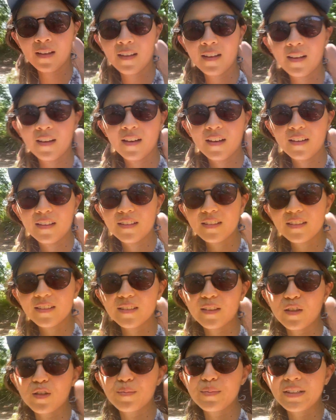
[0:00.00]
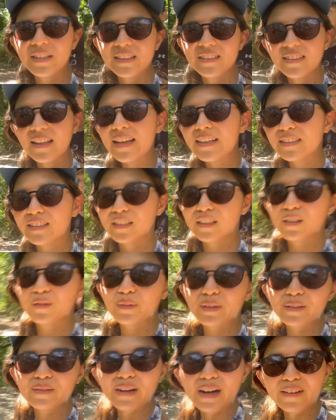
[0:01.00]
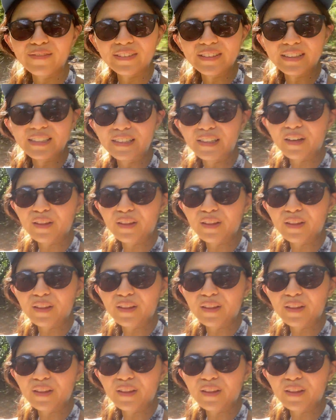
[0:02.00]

So minutes later, we arrive at the